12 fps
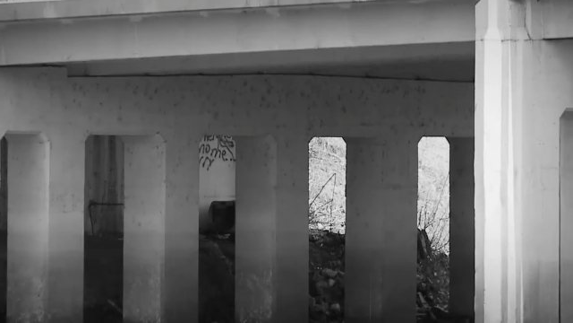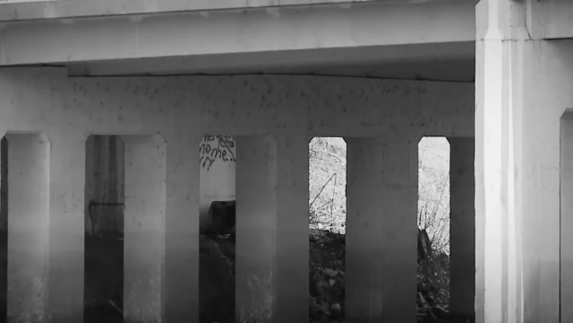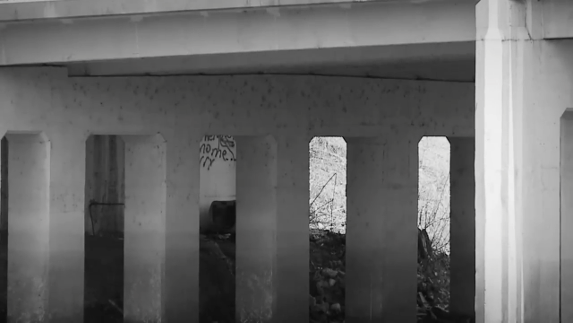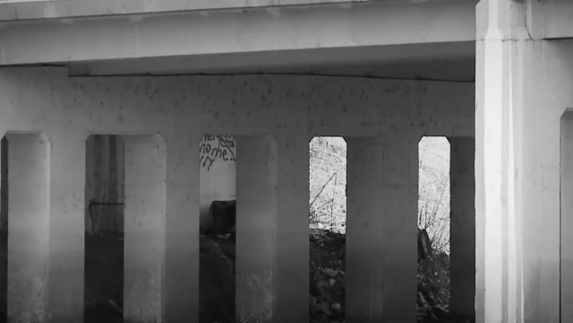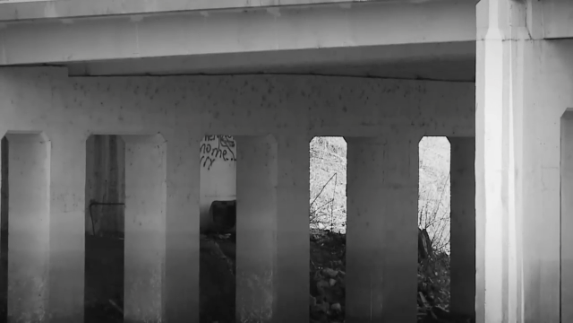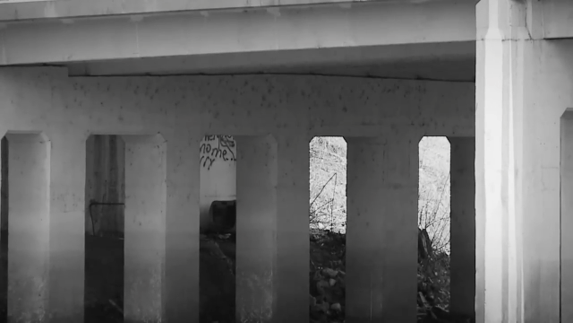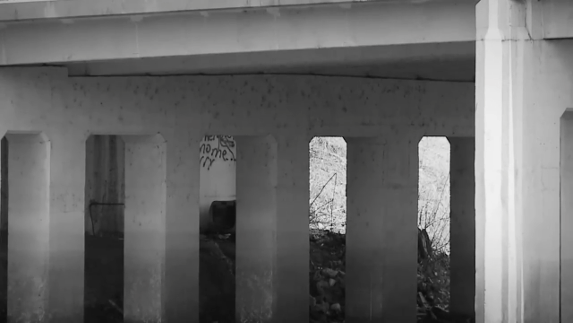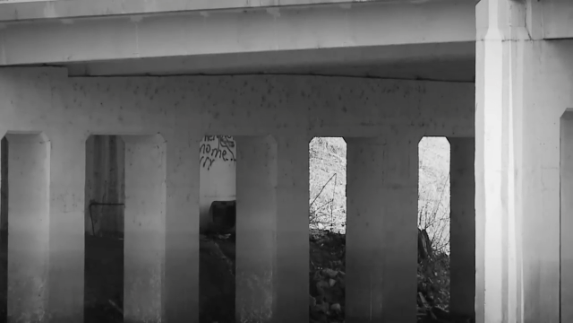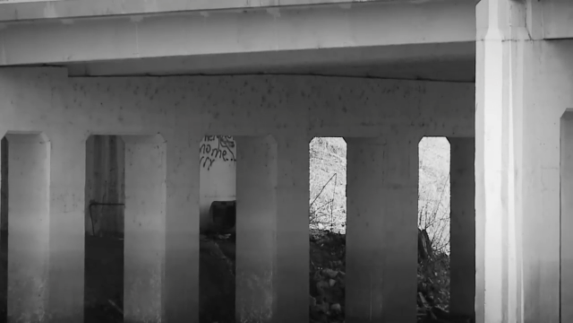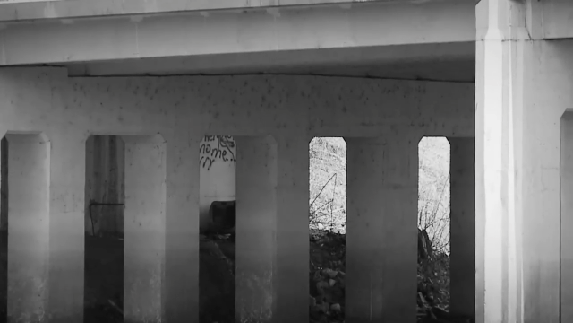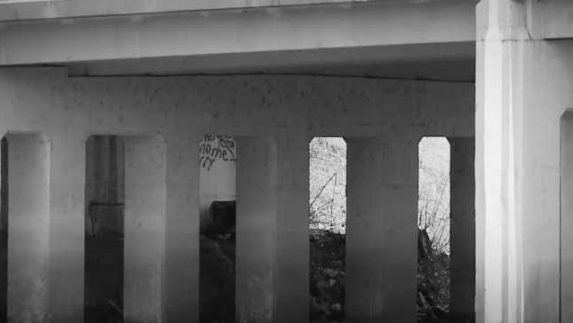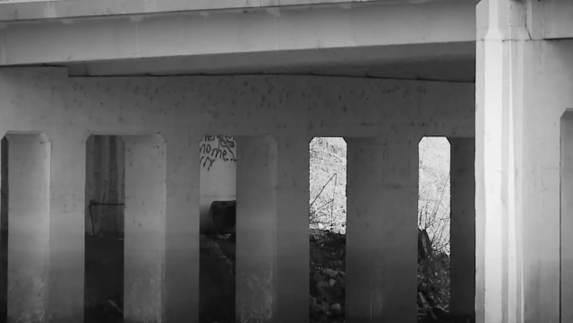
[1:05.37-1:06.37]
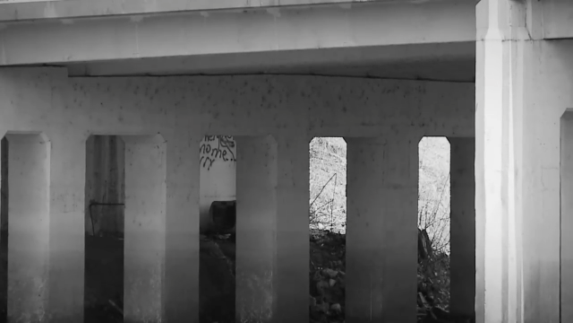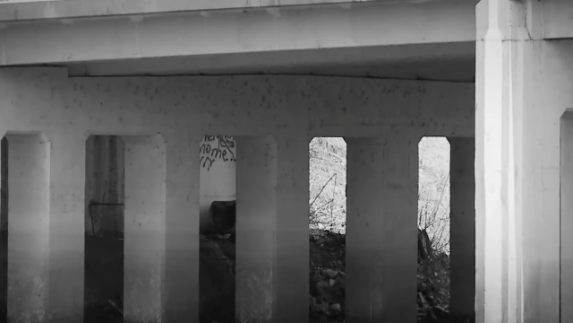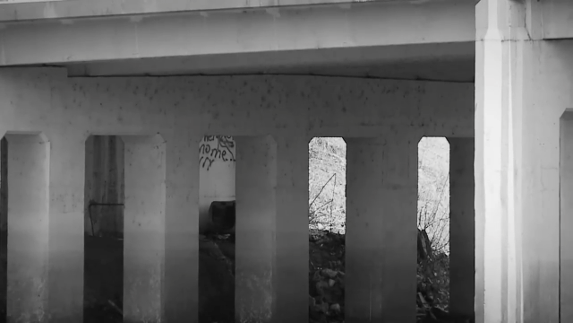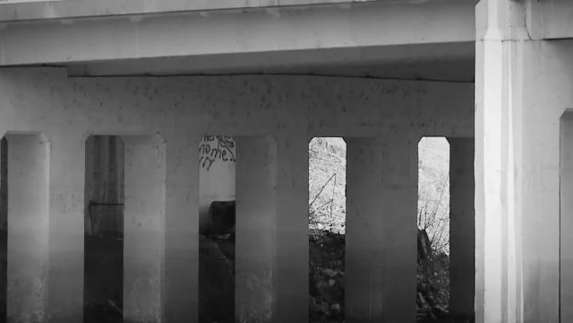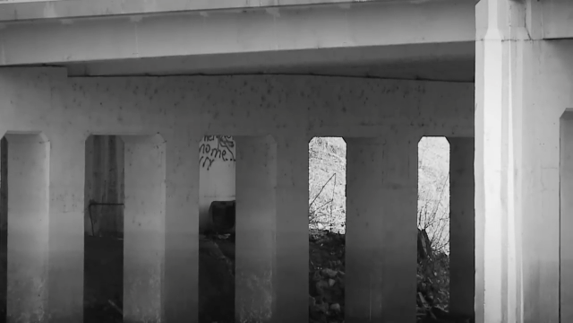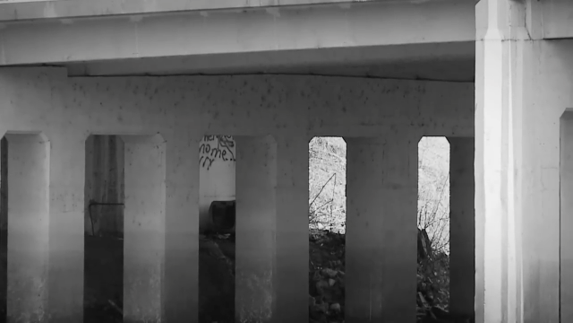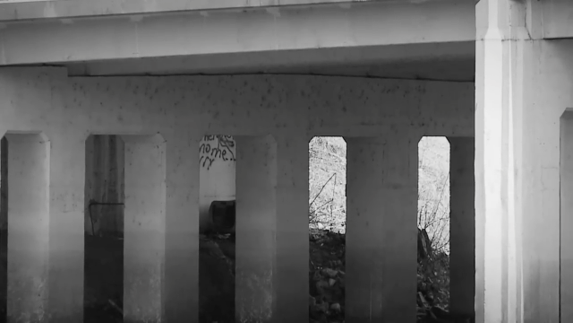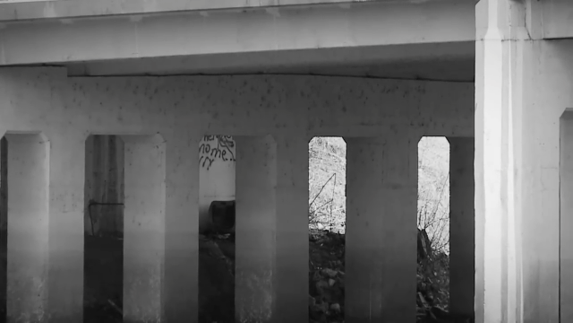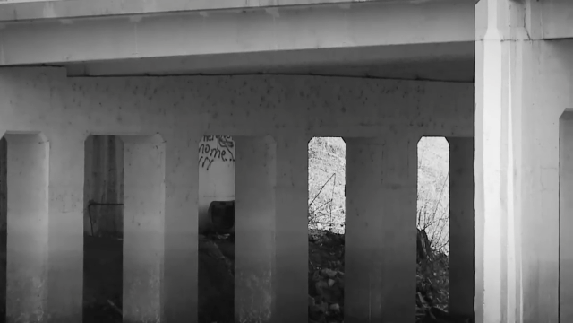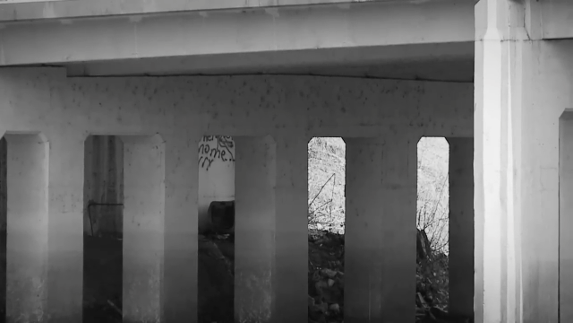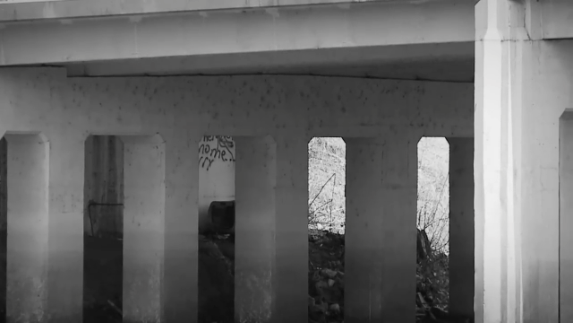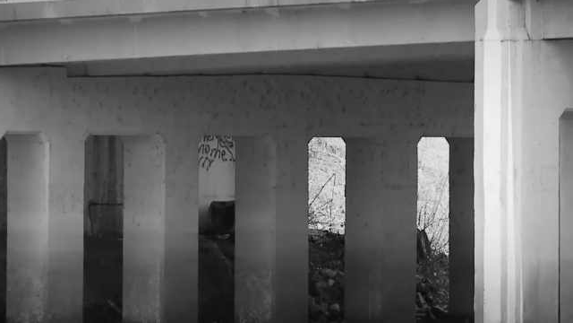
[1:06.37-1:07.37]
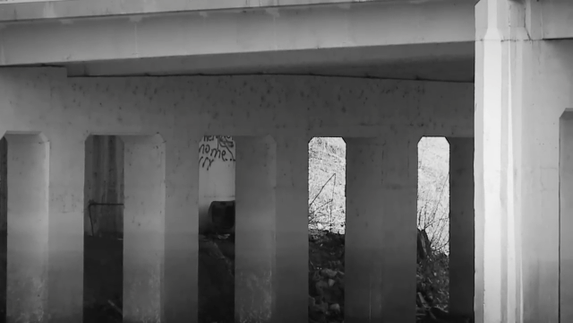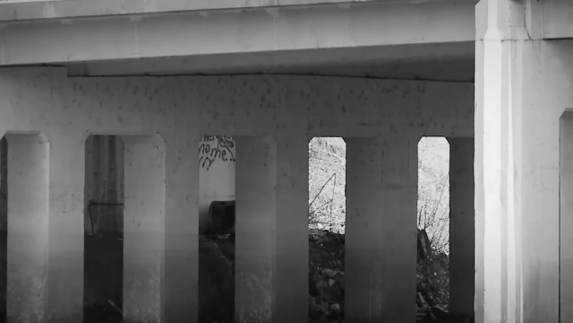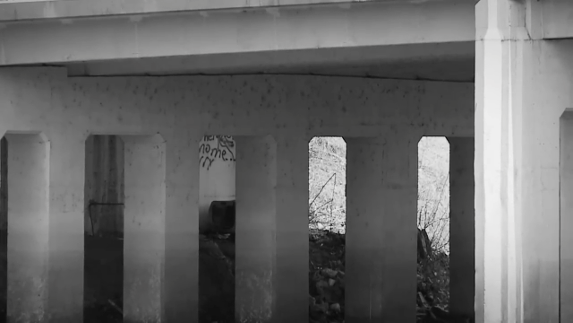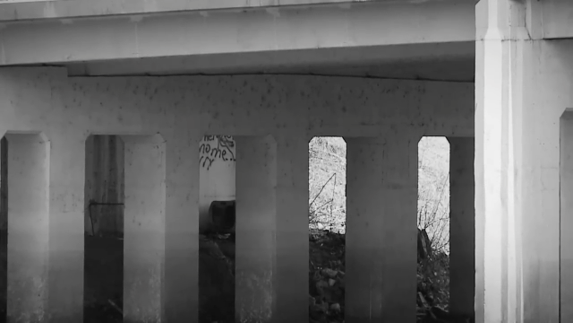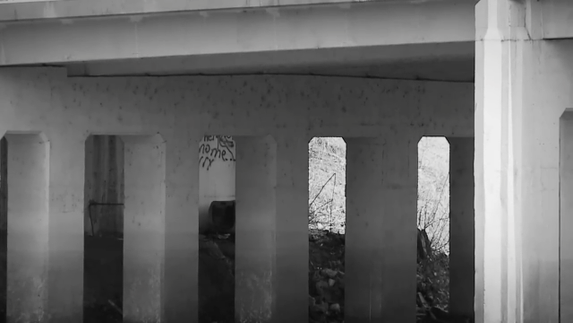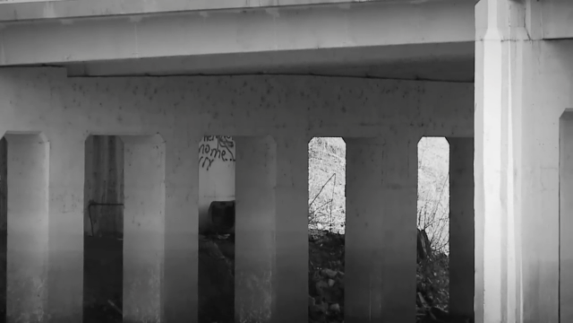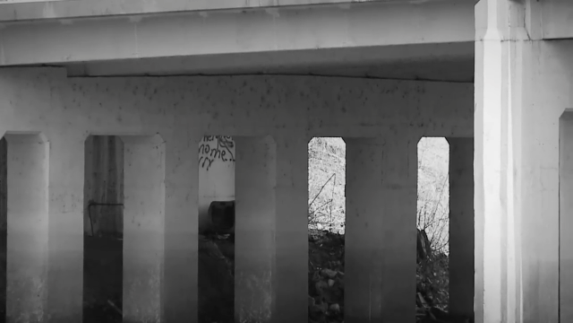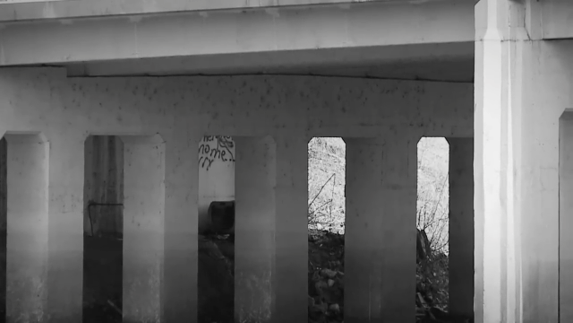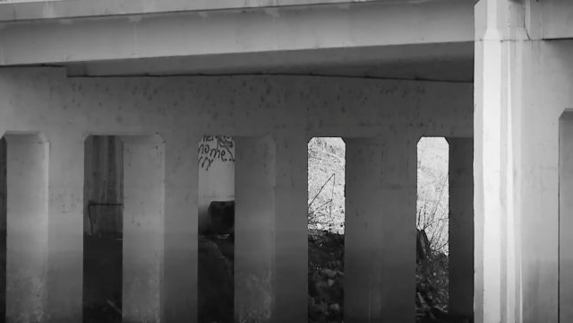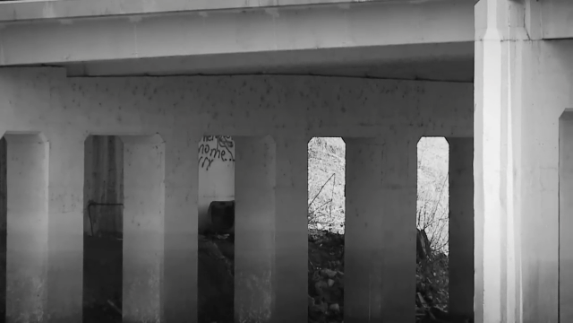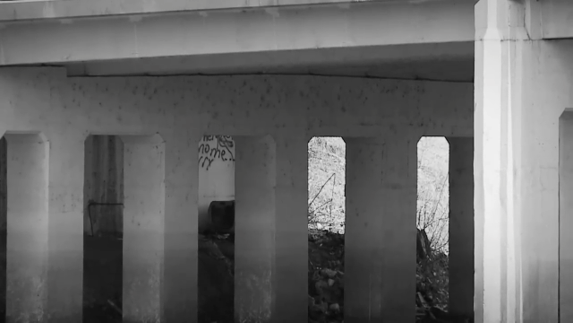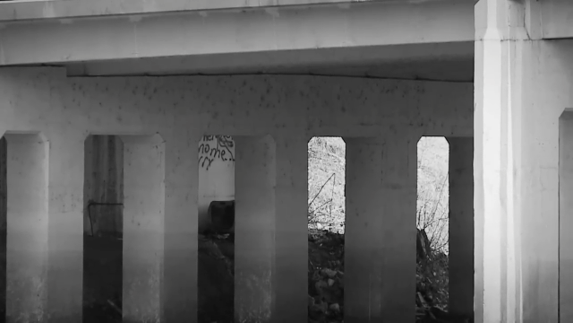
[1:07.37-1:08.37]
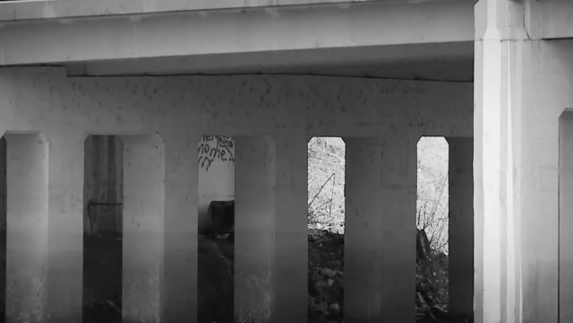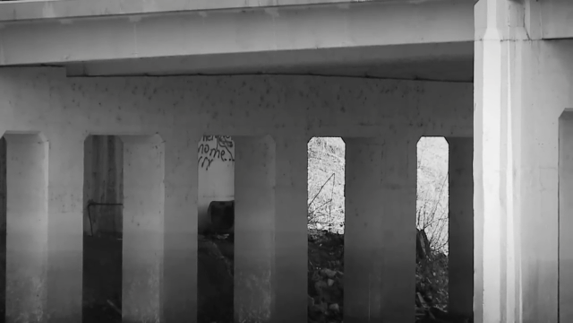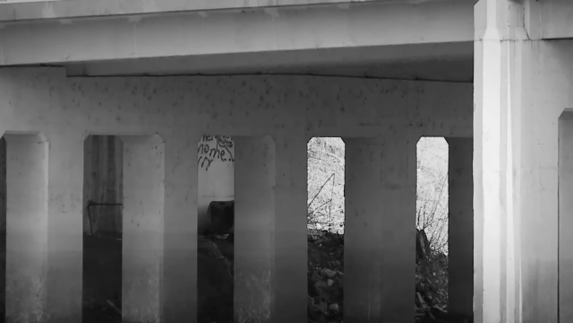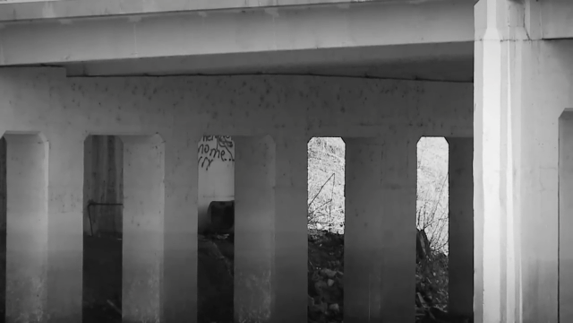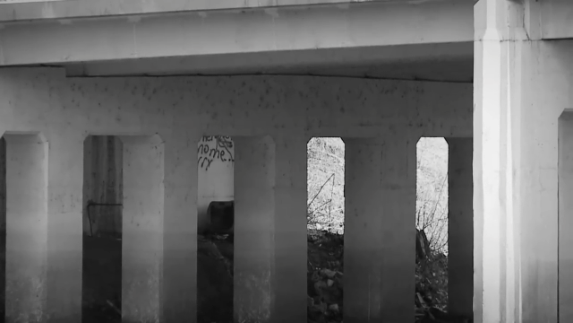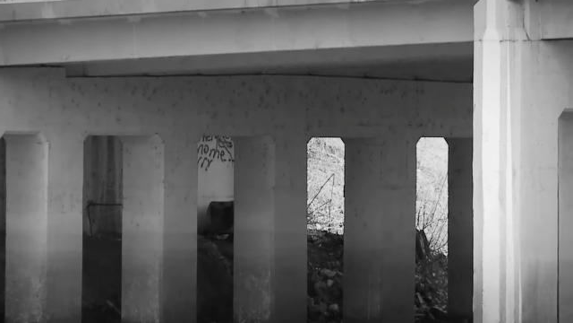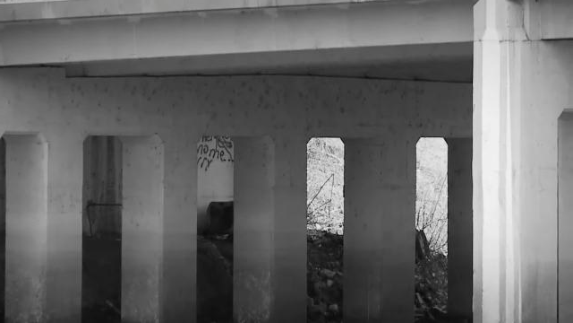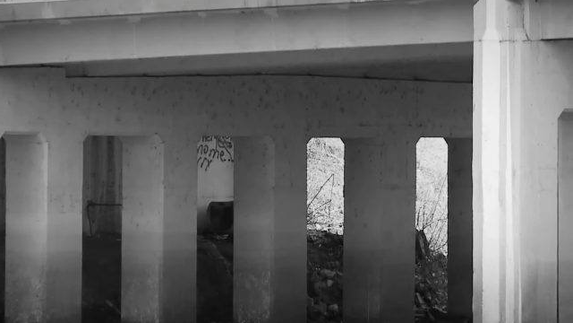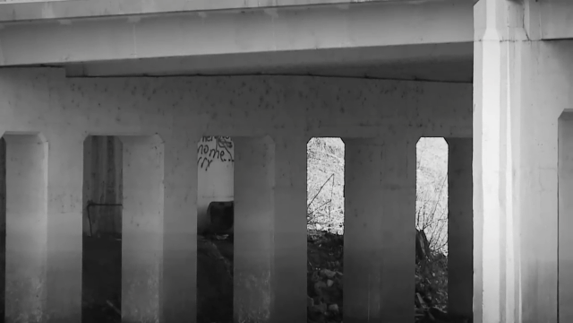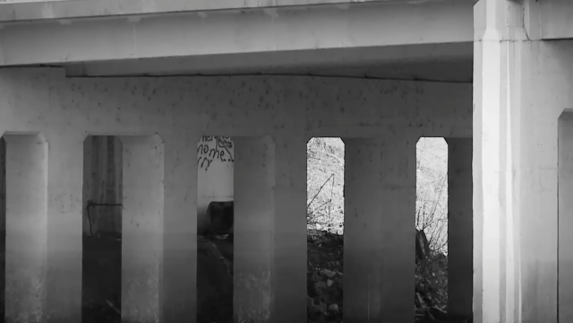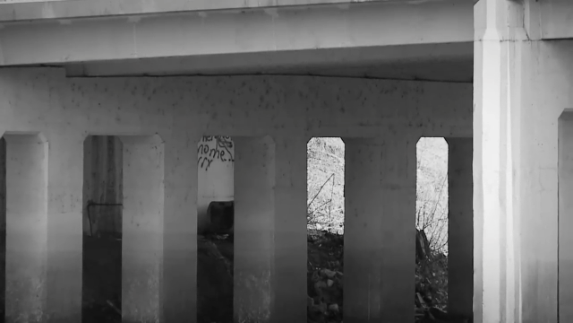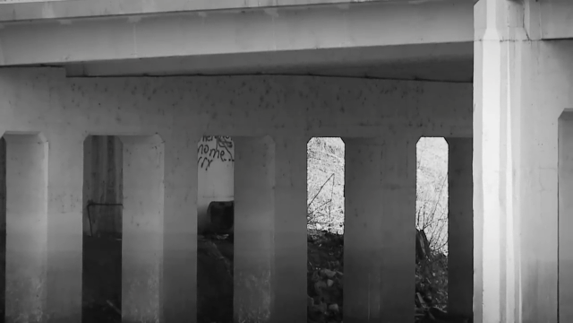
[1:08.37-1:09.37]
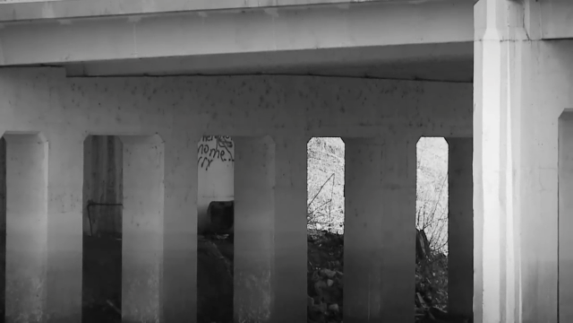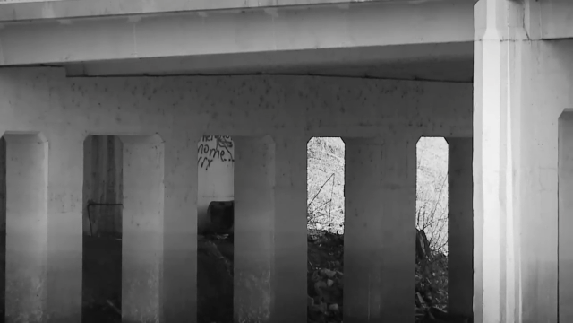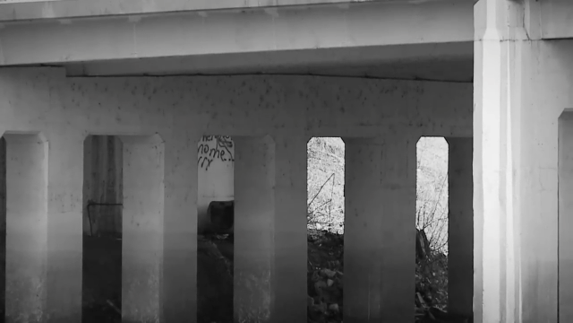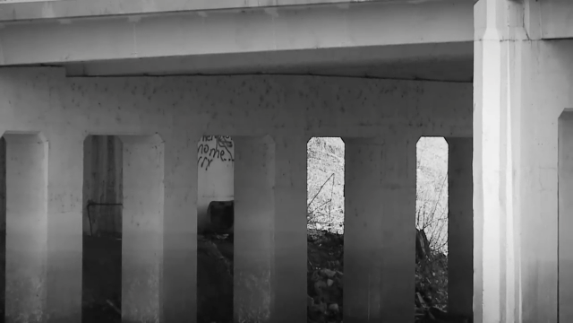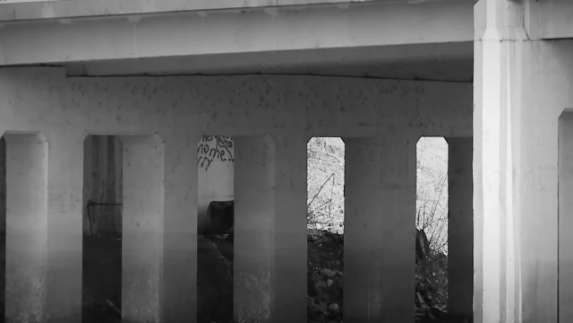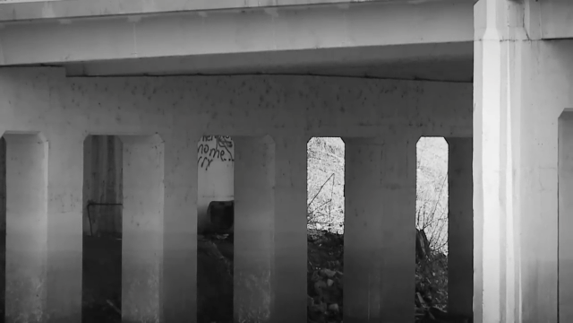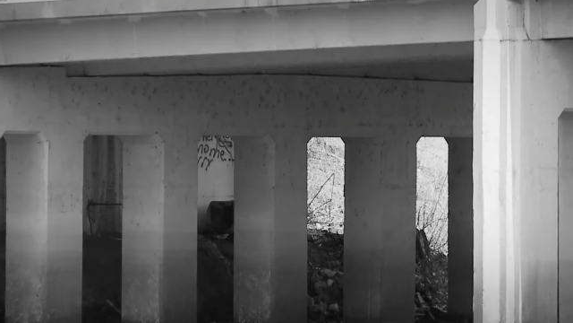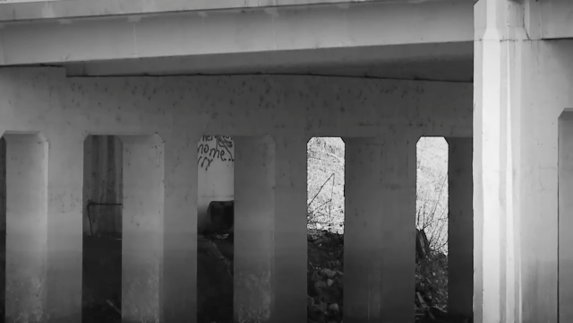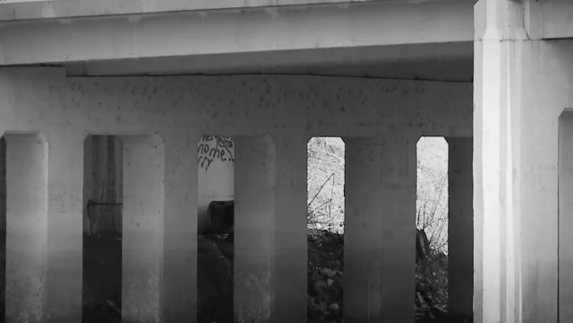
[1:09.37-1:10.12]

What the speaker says: No face is visible, so there are no lips to read.